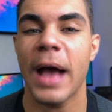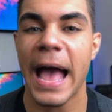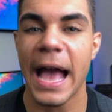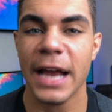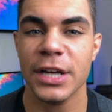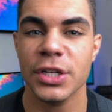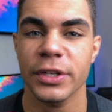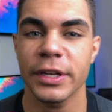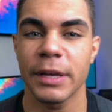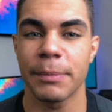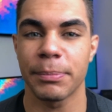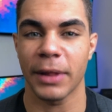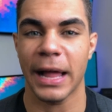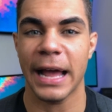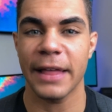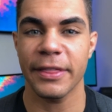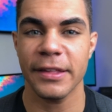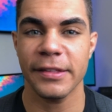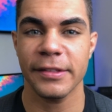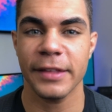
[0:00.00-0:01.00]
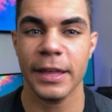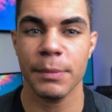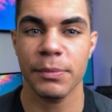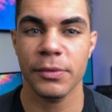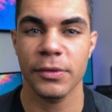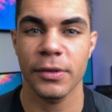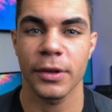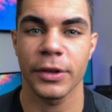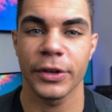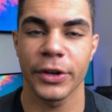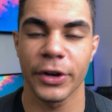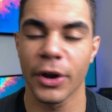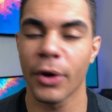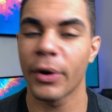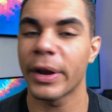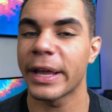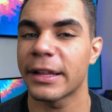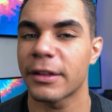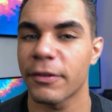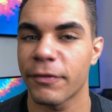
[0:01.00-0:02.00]
actually apply these tips, you're going
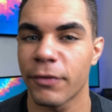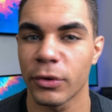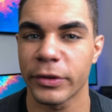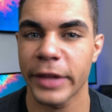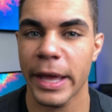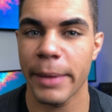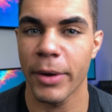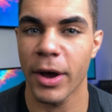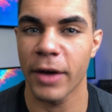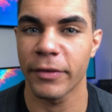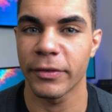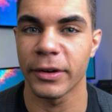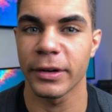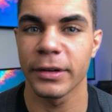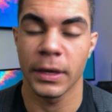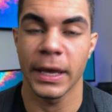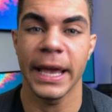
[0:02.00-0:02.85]
to get the full time offer.